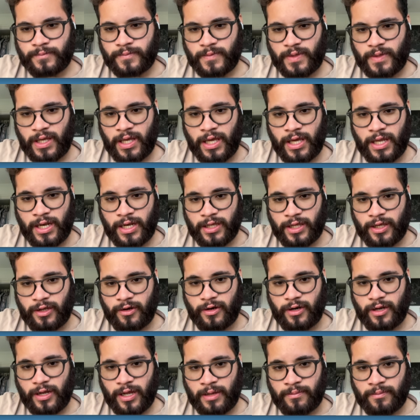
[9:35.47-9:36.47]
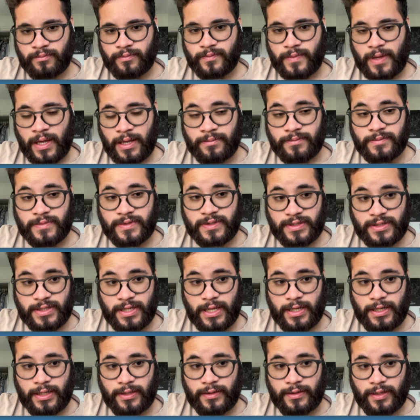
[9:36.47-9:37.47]
And here I'm
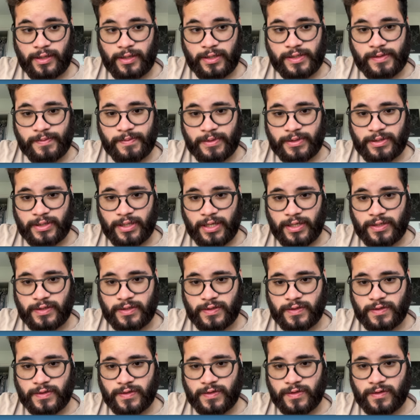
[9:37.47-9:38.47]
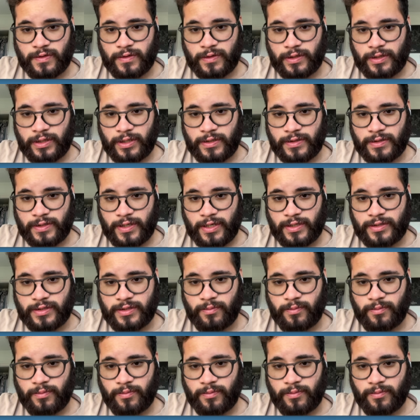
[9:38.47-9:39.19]
setting the expectations. So in this case, the